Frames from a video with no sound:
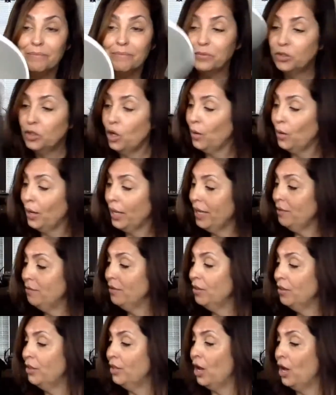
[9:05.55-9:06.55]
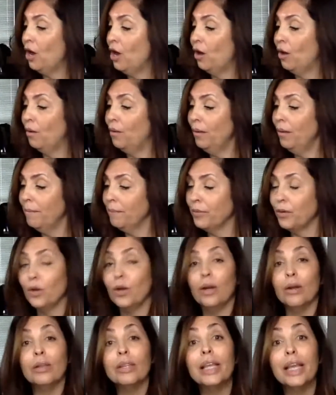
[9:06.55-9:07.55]
So even though,
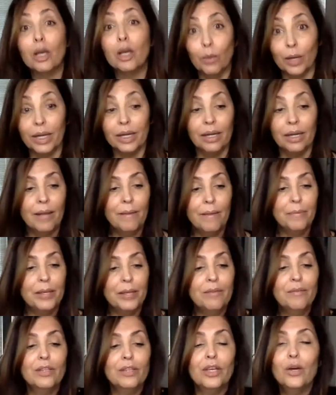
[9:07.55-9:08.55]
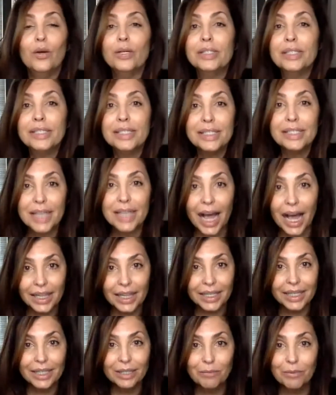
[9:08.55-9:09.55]
or liquid, even though it's a
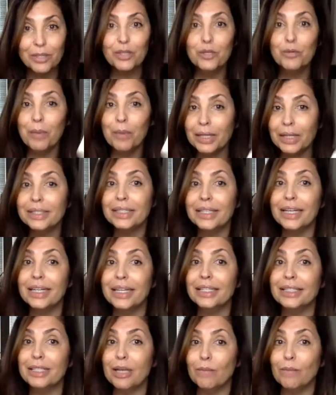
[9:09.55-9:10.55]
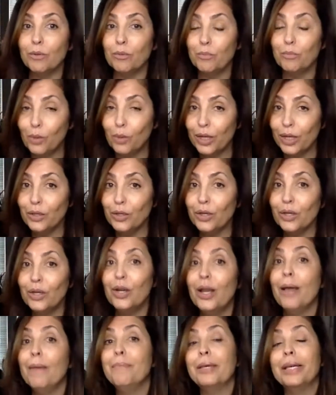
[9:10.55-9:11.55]
solid, when you melt it in a double boiler, it
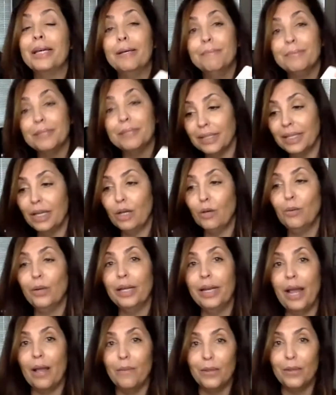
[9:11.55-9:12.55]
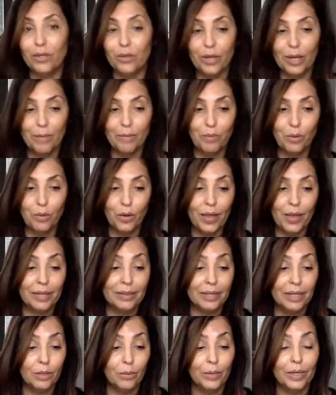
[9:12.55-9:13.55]
becomes a liquid, and then you can pour that
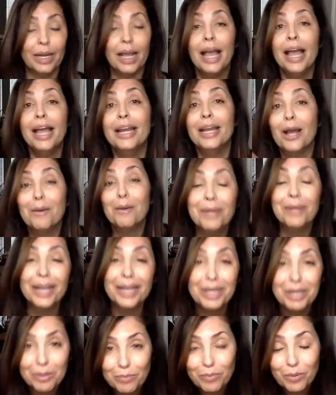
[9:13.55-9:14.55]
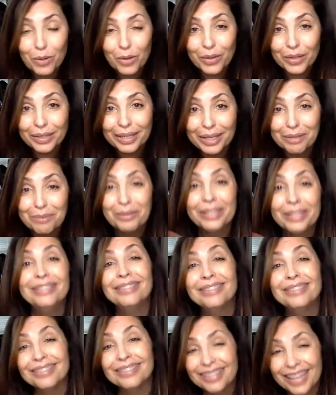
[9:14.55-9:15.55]
liquid. Now, I'm not going to pour the liquid.
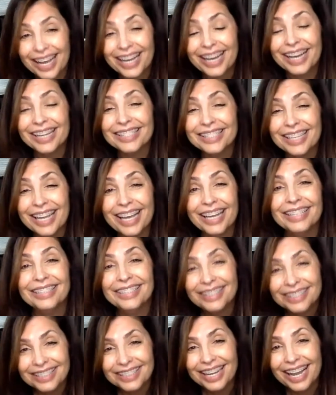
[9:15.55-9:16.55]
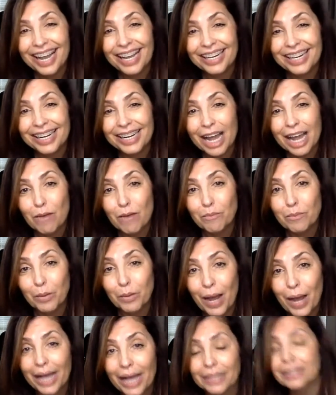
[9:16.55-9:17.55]
Like I said, I didn't have my
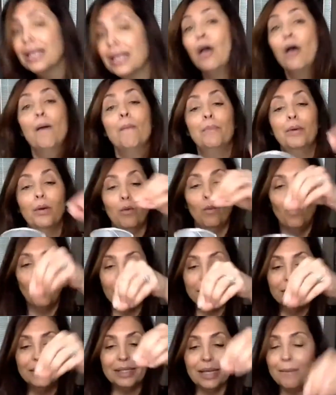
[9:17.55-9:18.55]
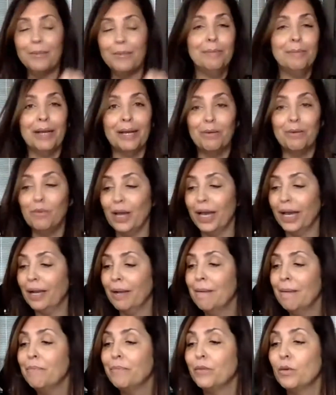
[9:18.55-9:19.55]
wax. But my wick.
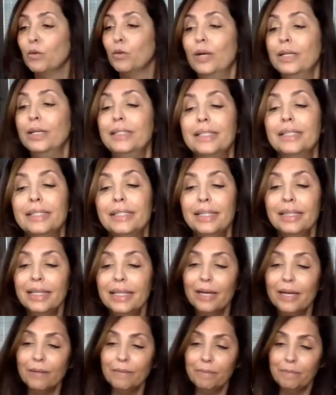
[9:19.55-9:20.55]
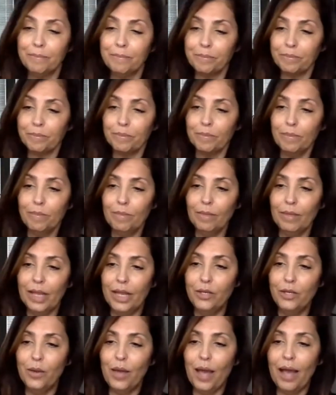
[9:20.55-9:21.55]
Once it's in there
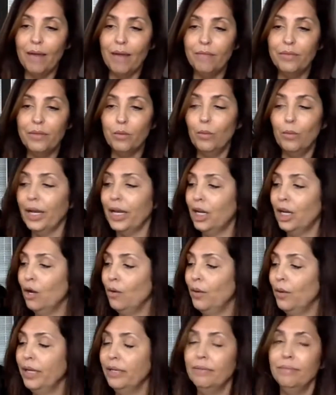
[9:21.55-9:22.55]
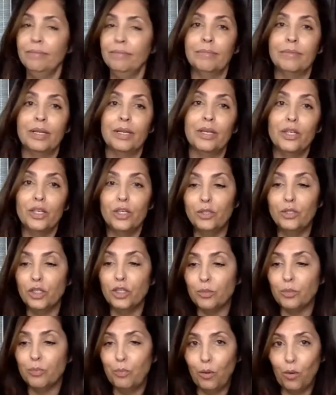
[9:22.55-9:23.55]
and you have the wick going, you
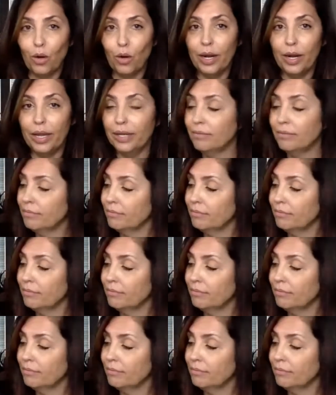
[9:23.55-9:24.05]
just pour it.